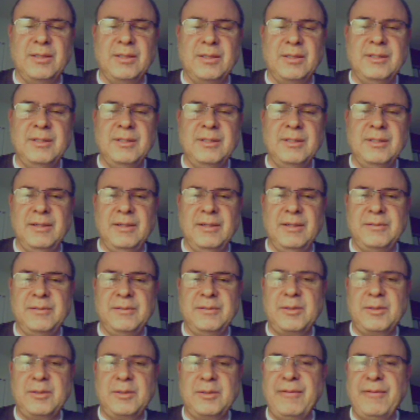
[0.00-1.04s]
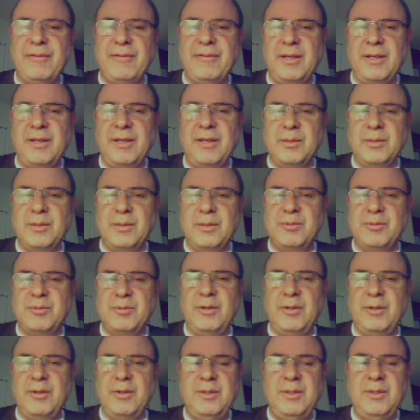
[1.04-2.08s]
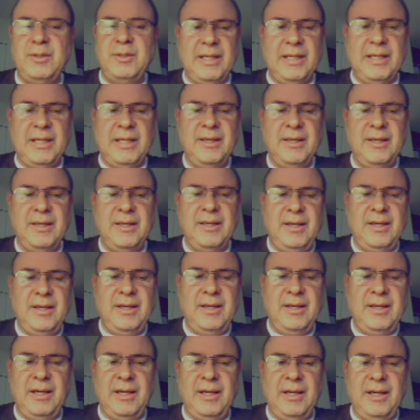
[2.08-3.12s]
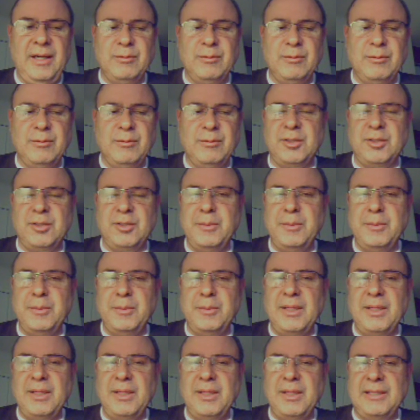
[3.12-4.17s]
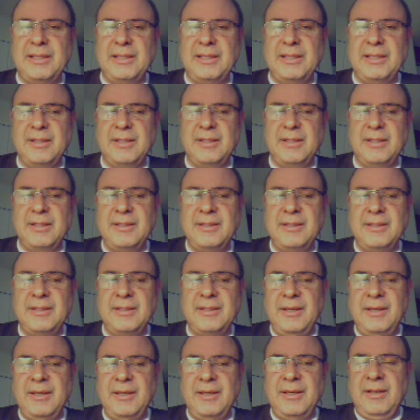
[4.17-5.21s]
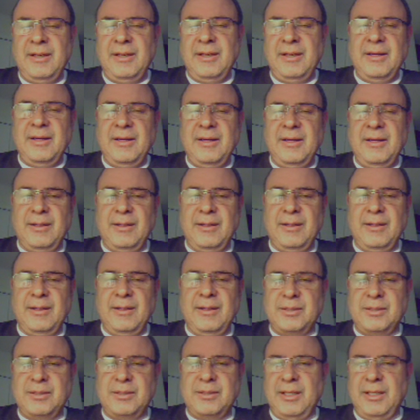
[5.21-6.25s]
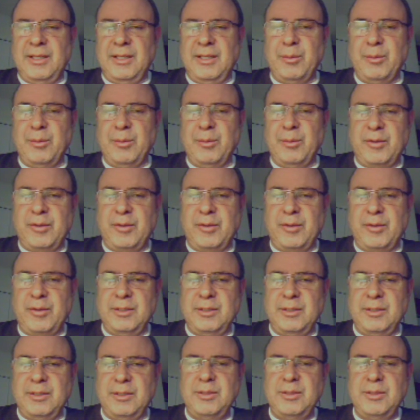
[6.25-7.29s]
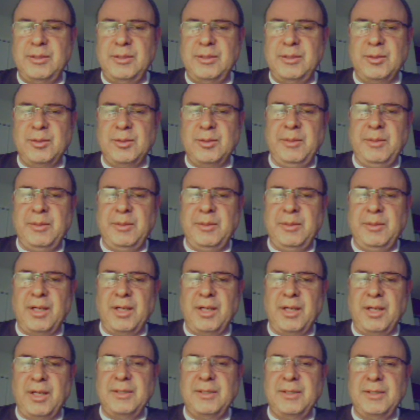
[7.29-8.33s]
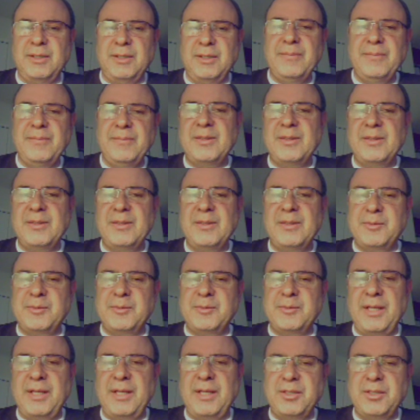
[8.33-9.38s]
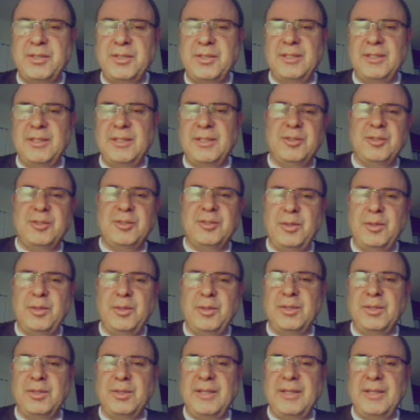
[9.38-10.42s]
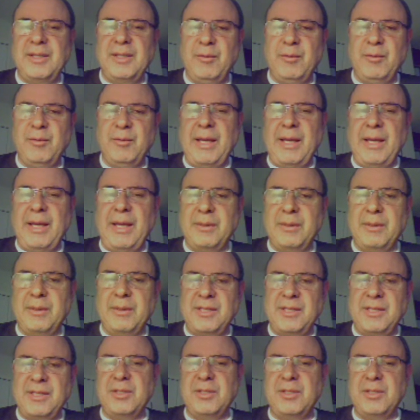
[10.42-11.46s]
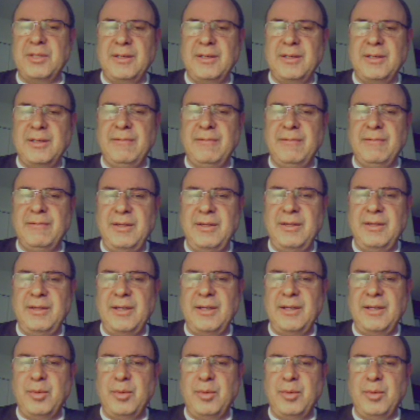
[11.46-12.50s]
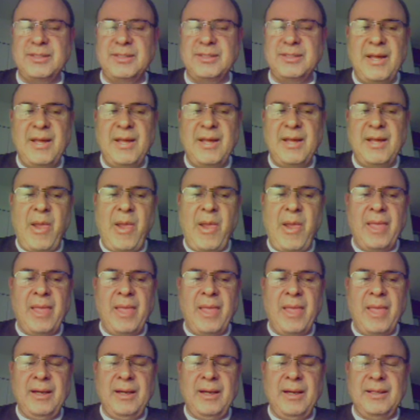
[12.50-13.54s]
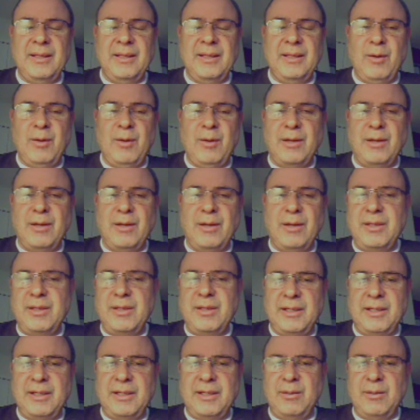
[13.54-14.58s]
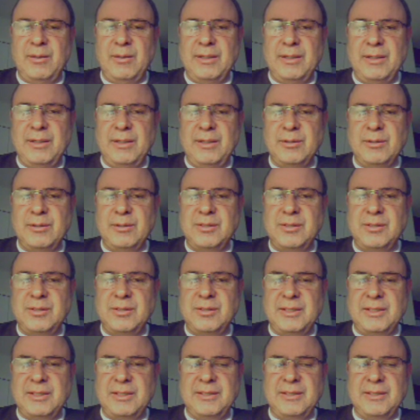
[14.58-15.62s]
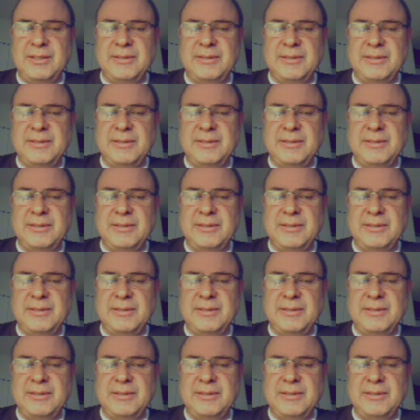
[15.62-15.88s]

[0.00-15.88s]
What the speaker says: cycle of drug trafficking was reviewed, and it was determined that there was a number of critical nodes, including production, transportation, distribution, and recapitalization of the enterprise. And then around those